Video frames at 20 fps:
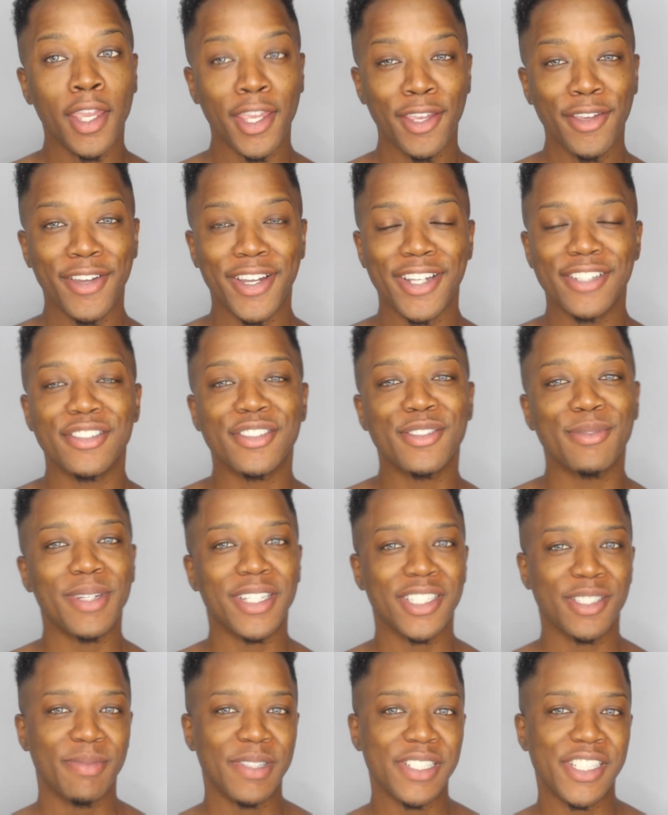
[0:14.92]
Hey you guys, welcome
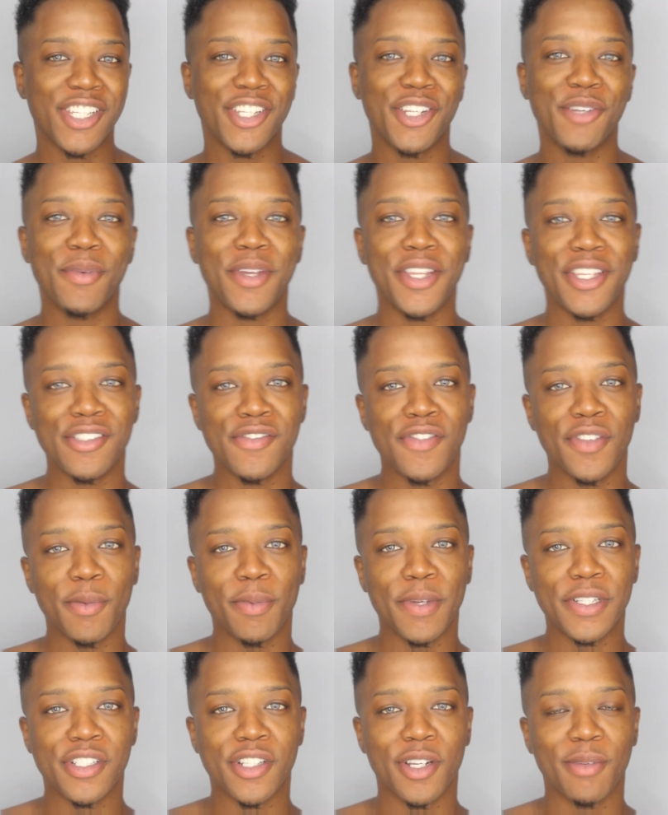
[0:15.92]
back to my channel. My name is
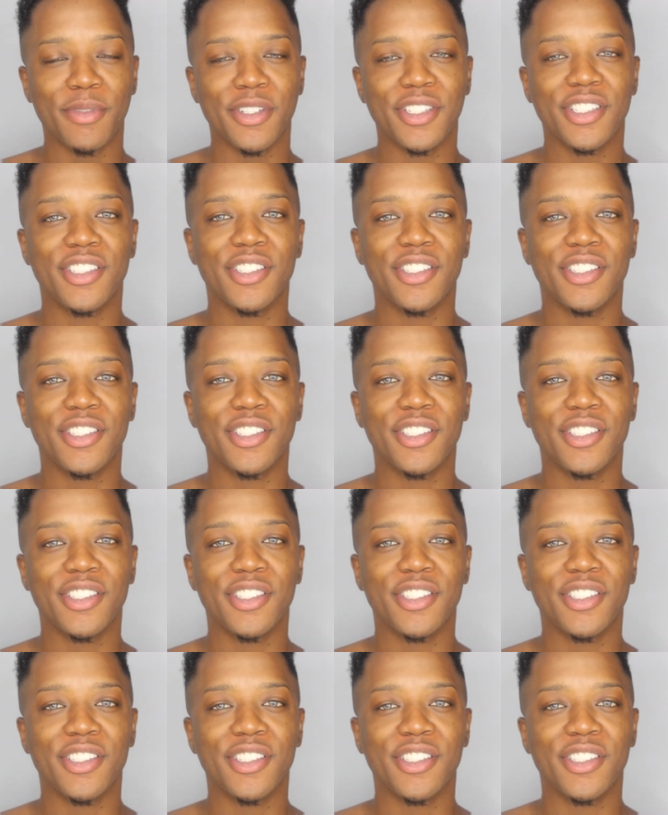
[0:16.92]
Felipé Charming.